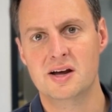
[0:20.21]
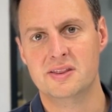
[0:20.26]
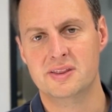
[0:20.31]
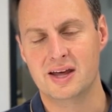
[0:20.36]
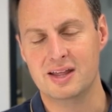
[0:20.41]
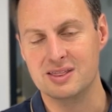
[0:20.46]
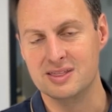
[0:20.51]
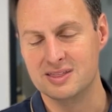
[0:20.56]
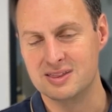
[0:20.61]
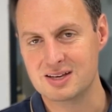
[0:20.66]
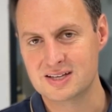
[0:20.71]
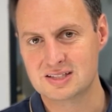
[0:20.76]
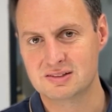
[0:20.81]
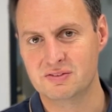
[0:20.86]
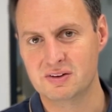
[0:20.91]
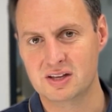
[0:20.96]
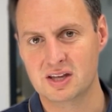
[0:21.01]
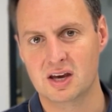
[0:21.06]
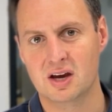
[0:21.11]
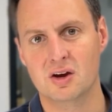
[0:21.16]
then this
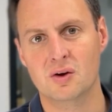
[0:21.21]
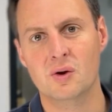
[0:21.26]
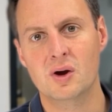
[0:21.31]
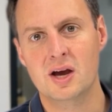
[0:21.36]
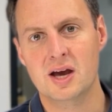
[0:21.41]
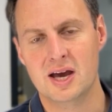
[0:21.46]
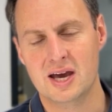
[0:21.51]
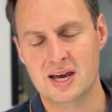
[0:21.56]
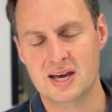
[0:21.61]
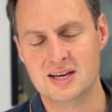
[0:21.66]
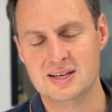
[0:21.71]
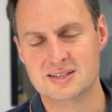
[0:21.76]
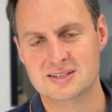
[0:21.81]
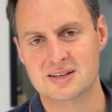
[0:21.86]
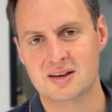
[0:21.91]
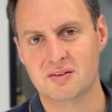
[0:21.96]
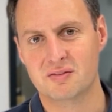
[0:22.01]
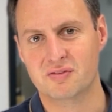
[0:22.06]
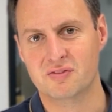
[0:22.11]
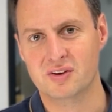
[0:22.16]
video
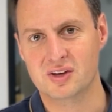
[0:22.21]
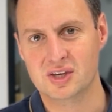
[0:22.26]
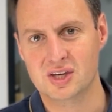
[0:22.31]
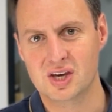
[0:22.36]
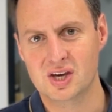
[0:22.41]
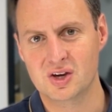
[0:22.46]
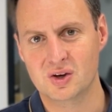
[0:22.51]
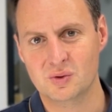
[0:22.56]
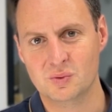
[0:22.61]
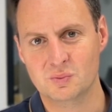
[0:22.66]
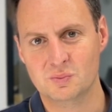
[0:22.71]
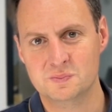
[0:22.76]
is for you.